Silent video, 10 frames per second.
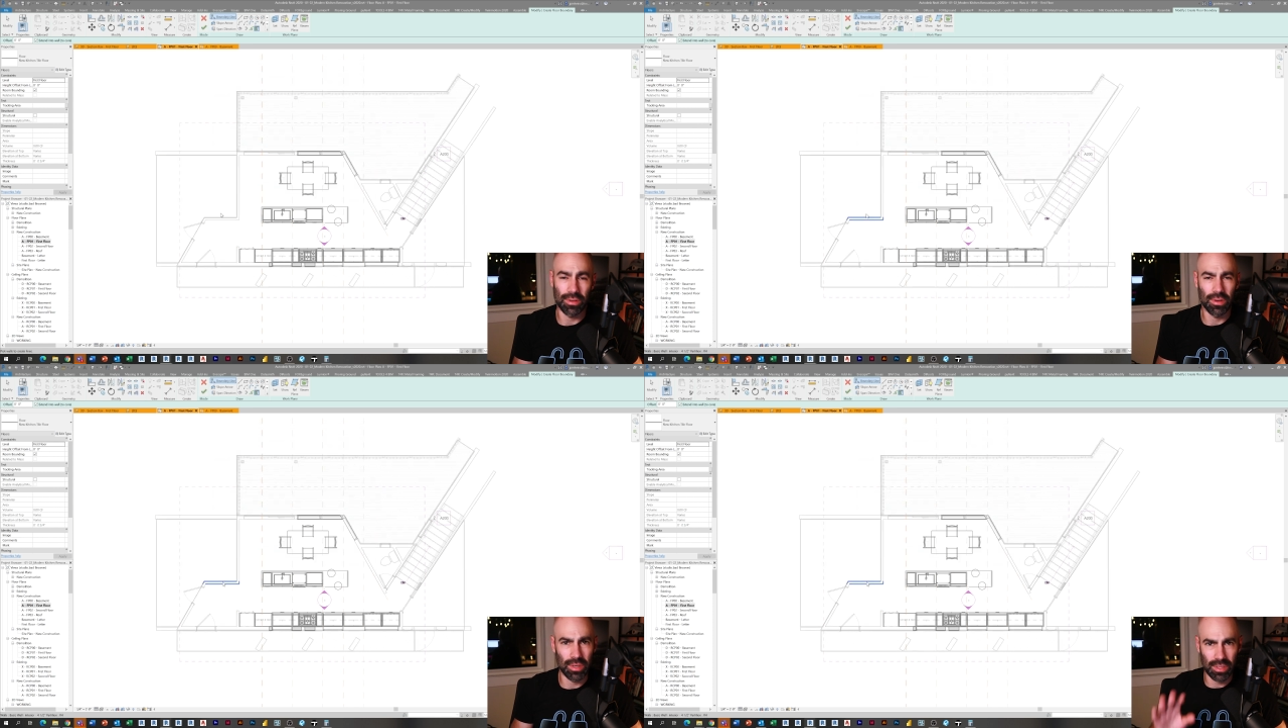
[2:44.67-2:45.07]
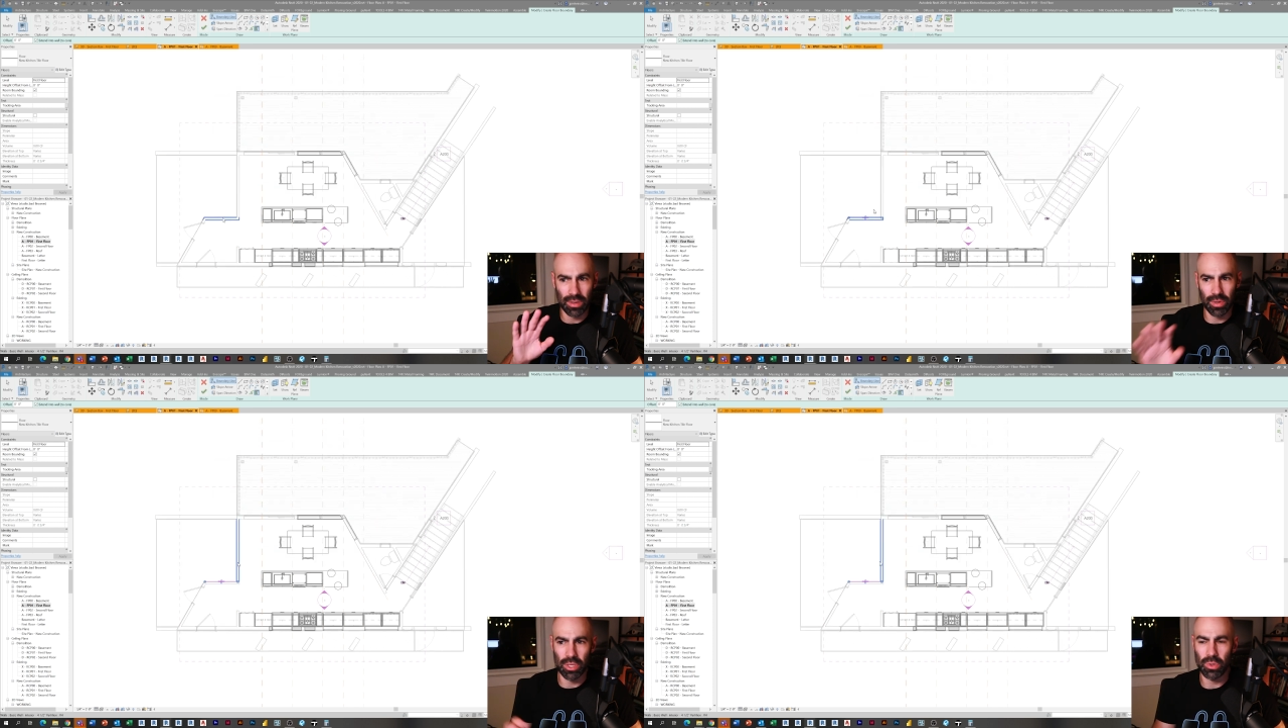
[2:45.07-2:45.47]
You're gonna see
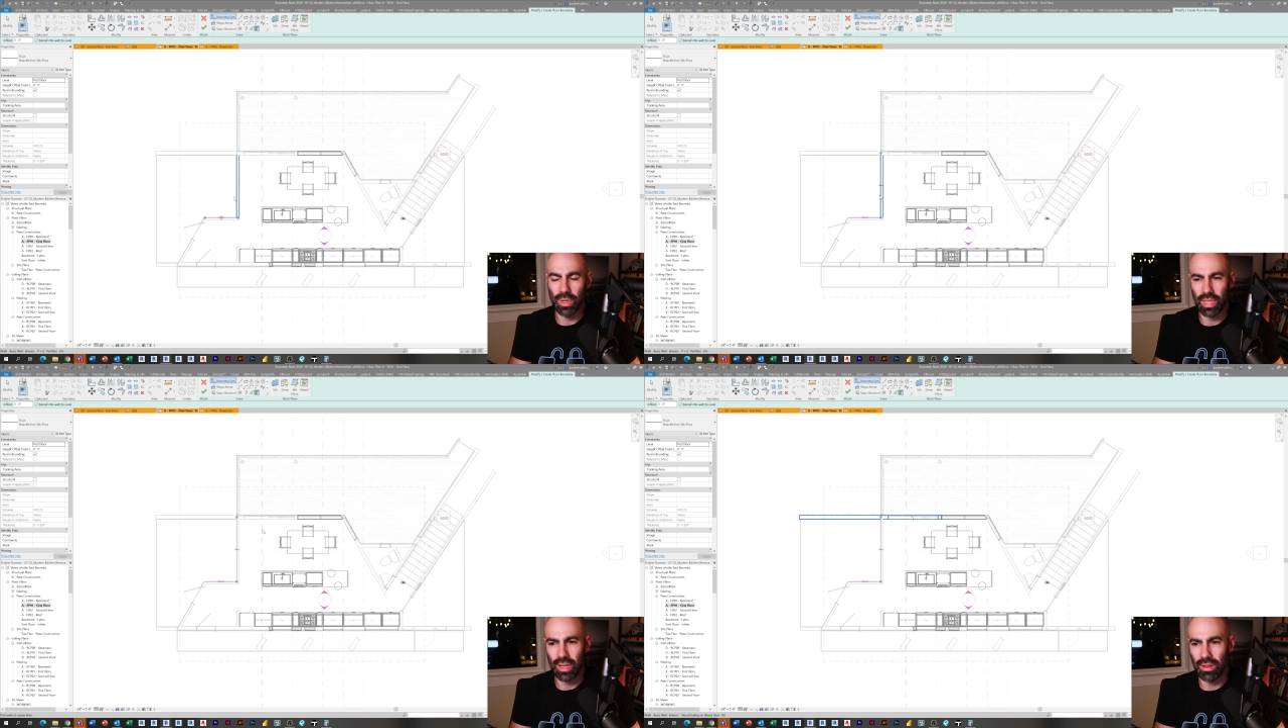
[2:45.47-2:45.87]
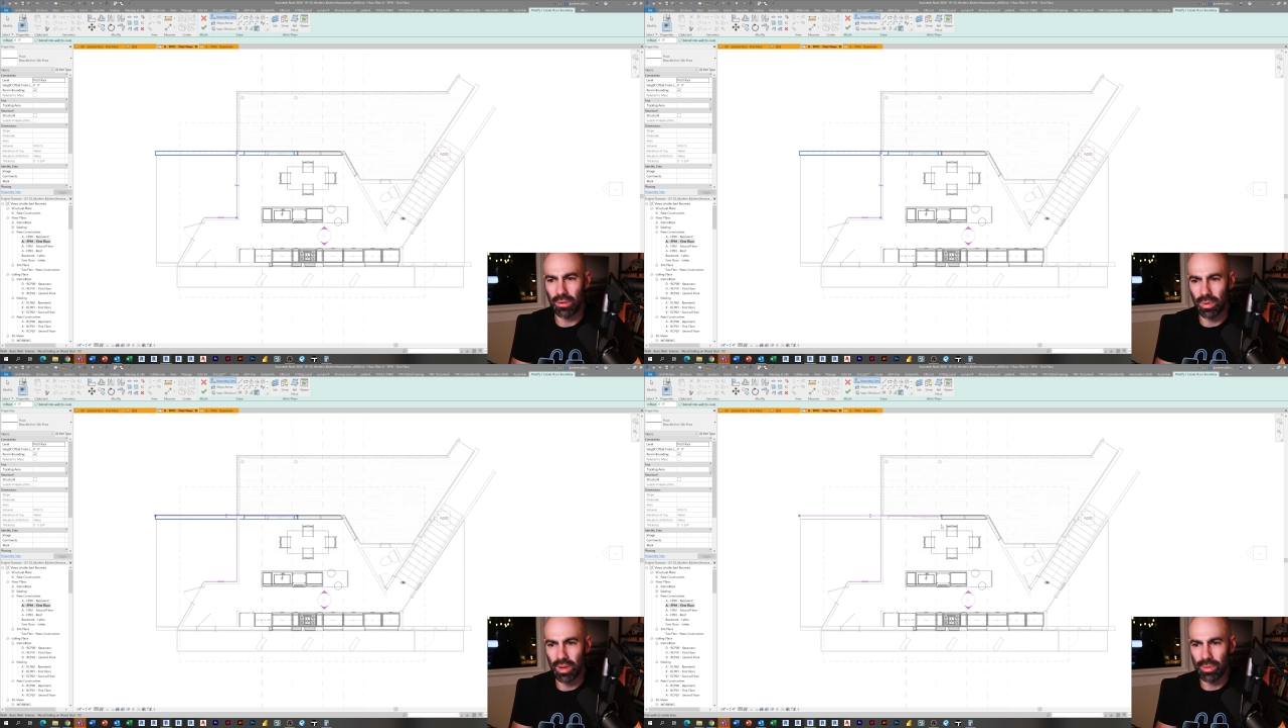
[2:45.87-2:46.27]
we're gonna tweak that in a
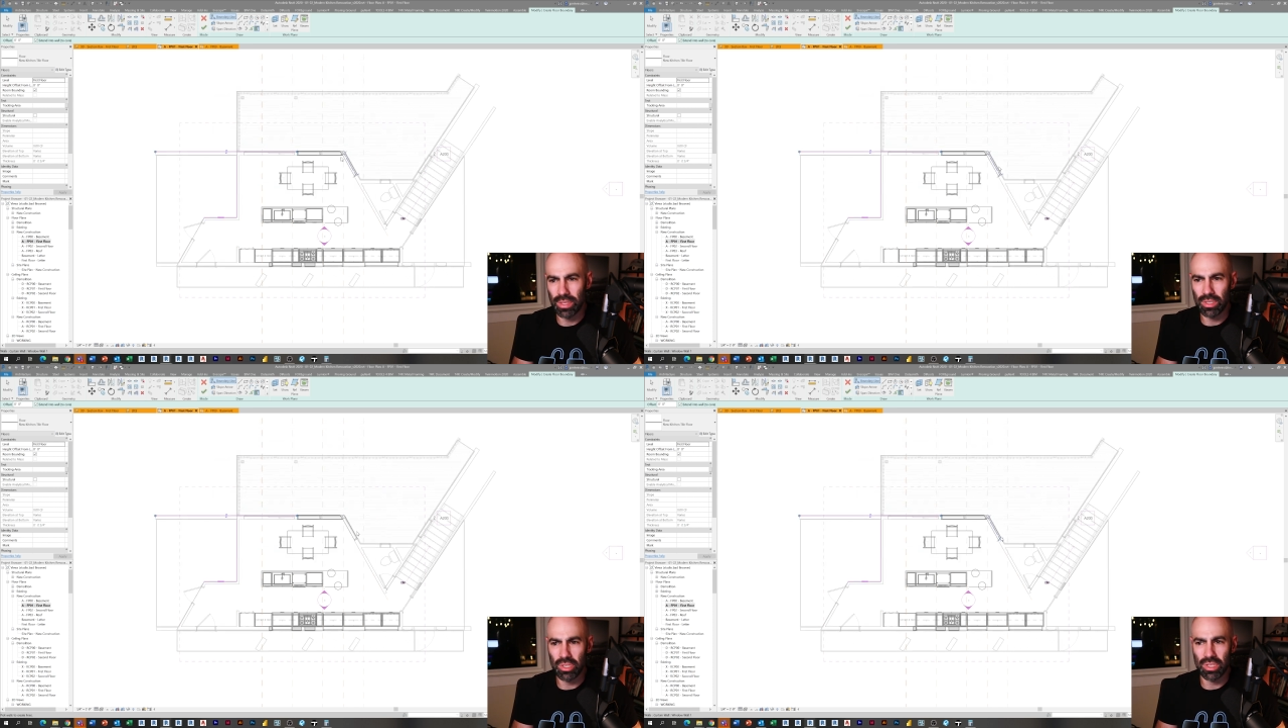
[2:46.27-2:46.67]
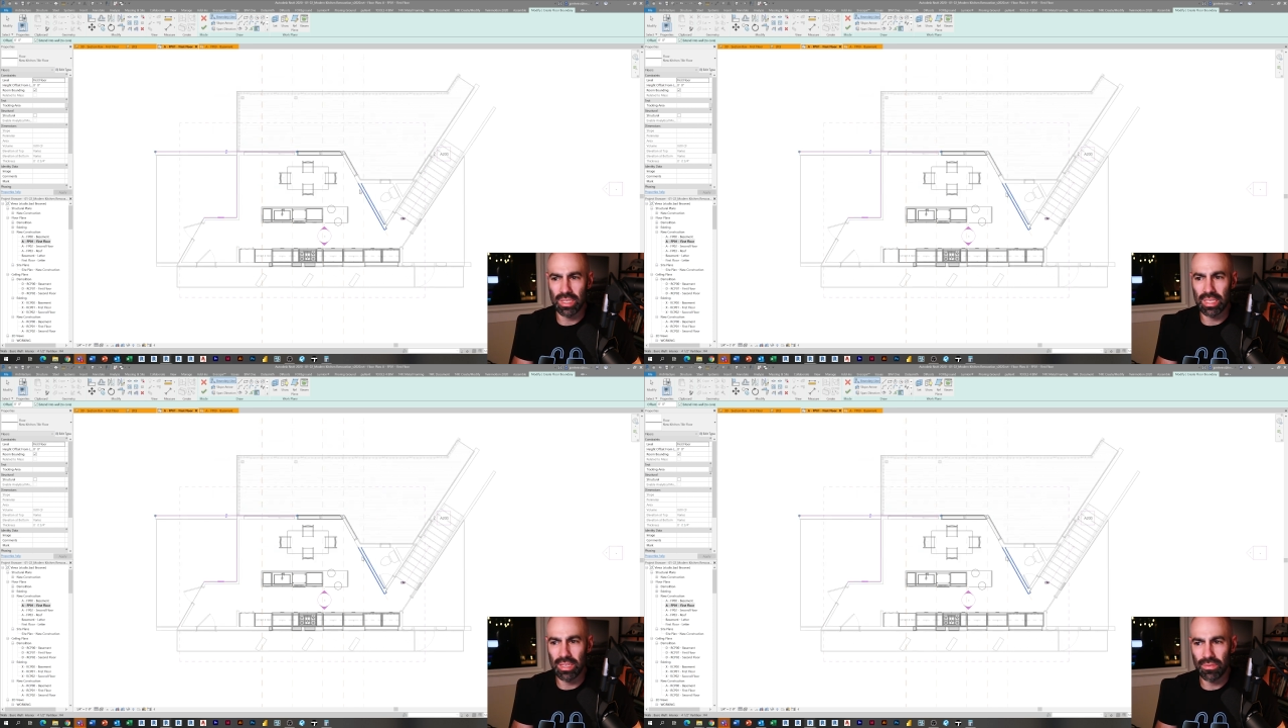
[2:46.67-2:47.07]
little while, but this is
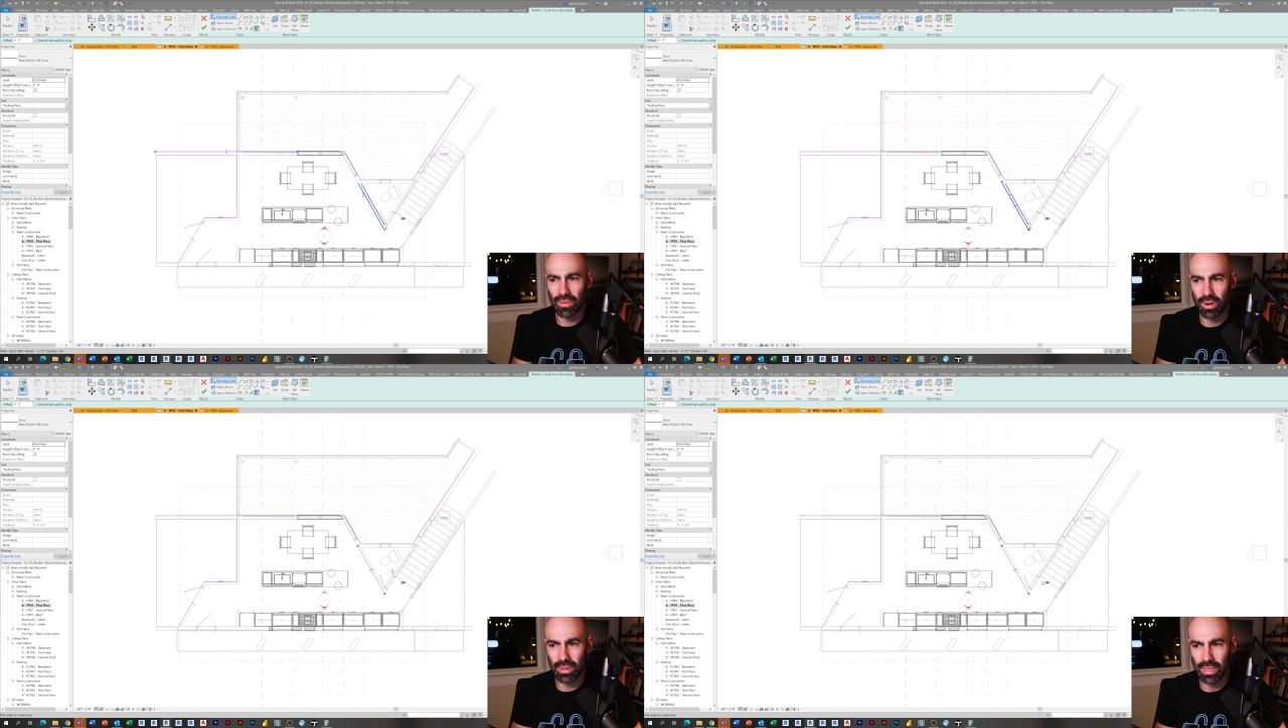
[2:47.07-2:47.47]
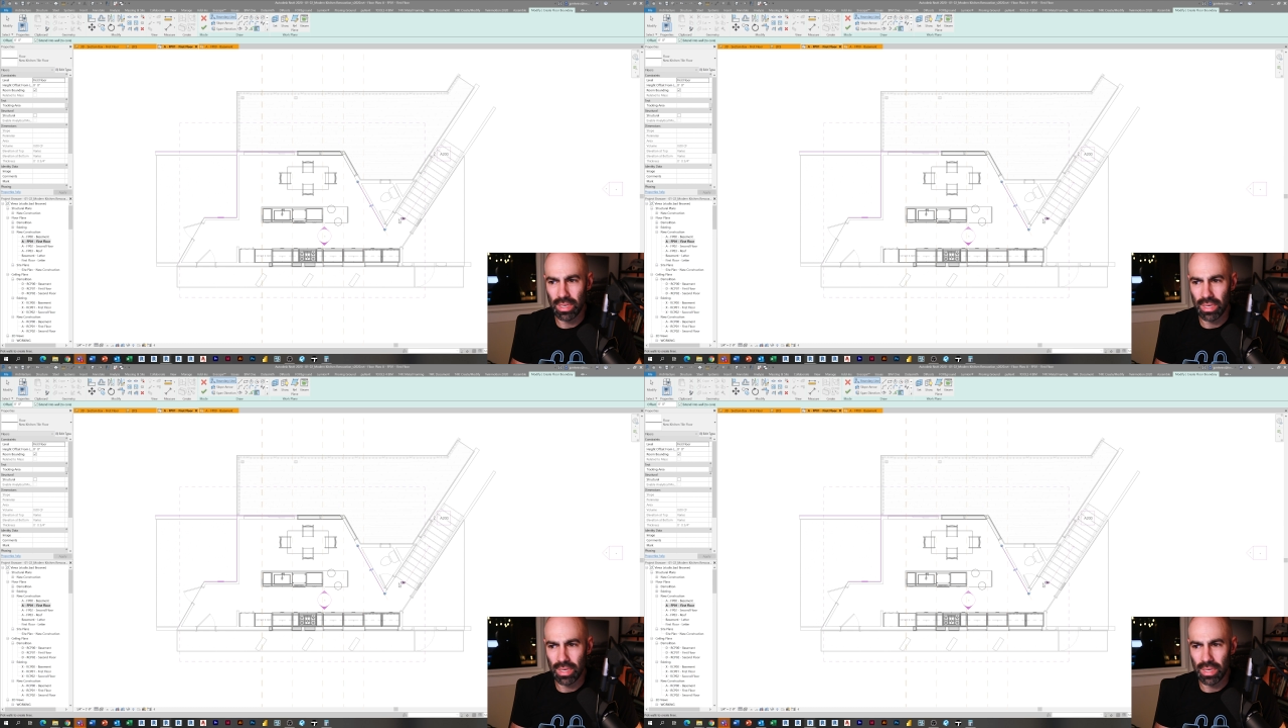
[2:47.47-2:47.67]
just default